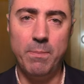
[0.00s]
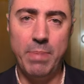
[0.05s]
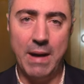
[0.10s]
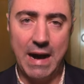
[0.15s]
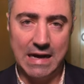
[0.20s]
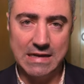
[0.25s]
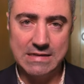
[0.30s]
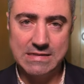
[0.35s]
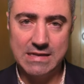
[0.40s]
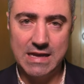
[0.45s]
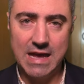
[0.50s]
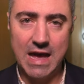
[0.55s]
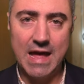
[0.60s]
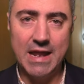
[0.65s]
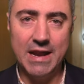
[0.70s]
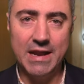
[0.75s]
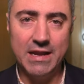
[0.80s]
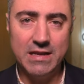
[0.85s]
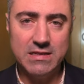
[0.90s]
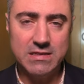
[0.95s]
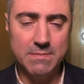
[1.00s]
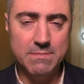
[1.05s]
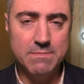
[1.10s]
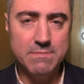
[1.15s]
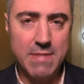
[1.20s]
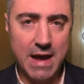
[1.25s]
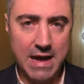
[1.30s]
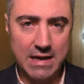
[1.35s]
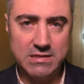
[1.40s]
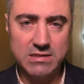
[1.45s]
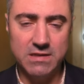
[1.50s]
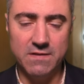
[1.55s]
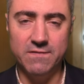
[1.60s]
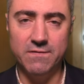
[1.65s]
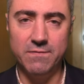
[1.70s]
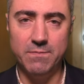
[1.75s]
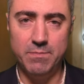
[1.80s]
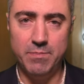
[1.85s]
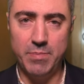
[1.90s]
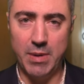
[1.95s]
But, and it is a
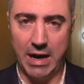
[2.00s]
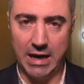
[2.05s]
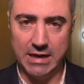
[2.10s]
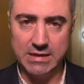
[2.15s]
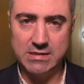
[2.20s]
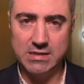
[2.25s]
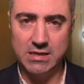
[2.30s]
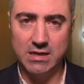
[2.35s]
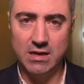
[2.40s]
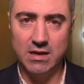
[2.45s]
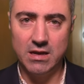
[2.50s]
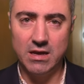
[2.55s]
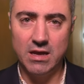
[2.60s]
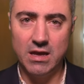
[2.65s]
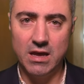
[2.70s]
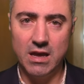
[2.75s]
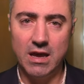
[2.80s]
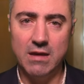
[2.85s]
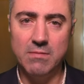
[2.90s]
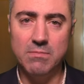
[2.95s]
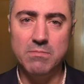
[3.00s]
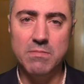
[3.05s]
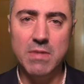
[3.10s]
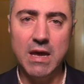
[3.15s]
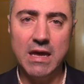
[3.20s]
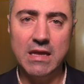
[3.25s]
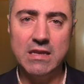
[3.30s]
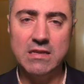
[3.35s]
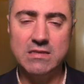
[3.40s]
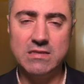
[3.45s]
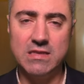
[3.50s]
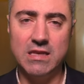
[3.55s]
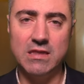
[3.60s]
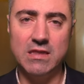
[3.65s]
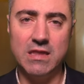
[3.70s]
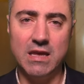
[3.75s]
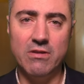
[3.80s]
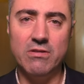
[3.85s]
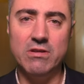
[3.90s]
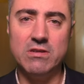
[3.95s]
massive but, it means
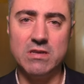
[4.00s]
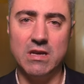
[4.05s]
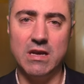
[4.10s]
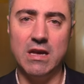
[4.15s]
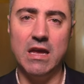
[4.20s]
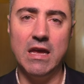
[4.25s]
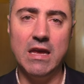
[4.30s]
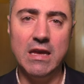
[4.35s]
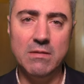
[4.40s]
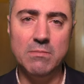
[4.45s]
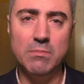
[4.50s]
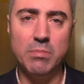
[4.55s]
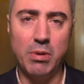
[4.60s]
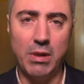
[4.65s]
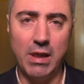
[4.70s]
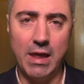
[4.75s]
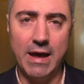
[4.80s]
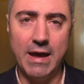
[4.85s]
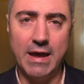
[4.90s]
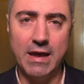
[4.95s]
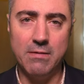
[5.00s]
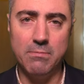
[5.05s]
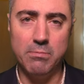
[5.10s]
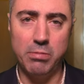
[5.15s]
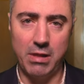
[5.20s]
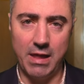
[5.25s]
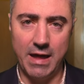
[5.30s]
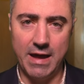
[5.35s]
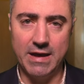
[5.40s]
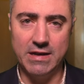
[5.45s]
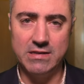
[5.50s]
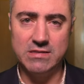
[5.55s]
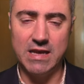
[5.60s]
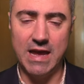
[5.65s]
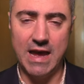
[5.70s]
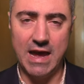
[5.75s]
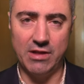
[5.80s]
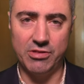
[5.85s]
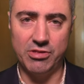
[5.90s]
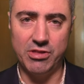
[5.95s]
that there is in-play players
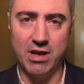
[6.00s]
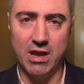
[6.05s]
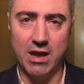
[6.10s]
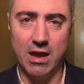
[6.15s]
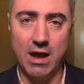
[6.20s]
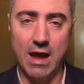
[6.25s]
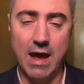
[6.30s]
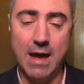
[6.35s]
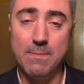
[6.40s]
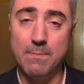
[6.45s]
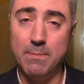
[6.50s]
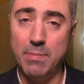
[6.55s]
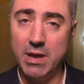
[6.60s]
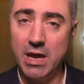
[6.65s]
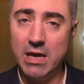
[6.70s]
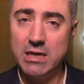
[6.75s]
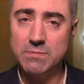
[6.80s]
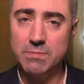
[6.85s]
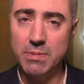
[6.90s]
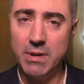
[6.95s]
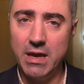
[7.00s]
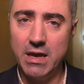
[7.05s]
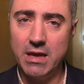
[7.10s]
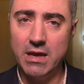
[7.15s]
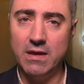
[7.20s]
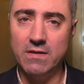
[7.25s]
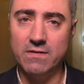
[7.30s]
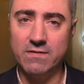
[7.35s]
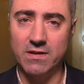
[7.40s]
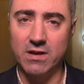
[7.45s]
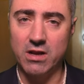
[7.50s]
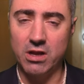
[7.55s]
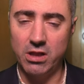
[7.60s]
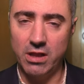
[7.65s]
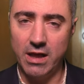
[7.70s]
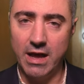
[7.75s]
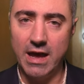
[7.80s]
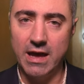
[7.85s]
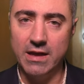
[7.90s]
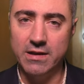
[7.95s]
out there, and B H P is
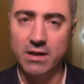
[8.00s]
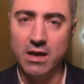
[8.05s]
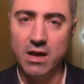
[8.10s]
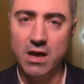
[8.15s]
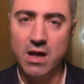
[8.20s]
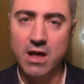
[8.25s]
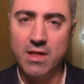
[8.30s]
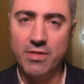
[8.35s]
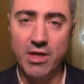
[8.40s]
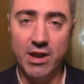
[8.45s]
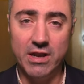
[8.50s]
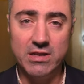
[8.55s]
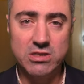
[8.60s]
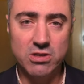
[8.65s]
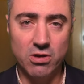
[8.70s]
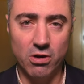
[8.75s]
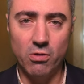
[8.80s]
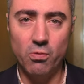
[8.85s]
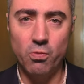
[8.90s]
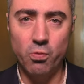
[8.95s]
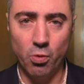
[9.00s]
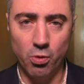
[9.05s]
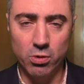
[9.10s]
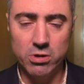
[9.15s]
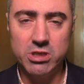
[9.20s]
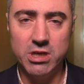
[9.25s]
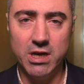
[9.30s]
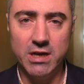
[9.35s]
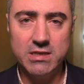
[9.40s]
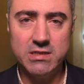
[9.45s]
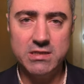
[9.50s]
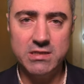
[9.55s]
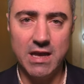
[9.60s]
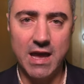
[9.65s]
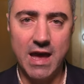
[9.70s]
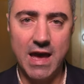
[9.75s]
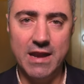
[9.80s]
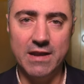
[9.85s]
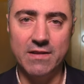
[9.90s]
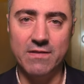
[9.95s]
declared that it's got a war chest
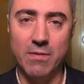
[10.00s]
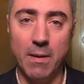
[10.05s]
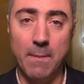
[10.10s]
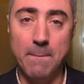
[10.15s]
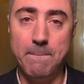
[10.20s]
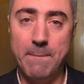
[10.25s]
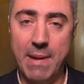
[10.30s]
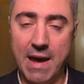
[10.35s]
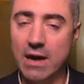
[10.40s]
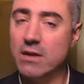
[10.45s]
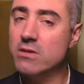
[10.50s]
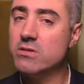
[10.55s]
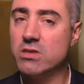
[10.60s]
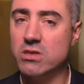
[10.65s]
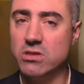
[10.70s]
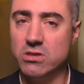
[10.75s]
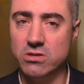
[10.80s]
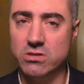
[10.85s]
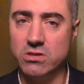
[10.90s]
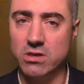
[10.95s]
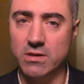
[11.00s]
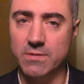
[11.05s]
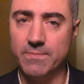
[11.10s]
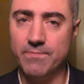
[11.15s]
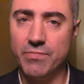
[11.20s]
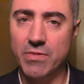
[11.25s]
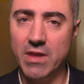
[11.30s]
and it's about to use it.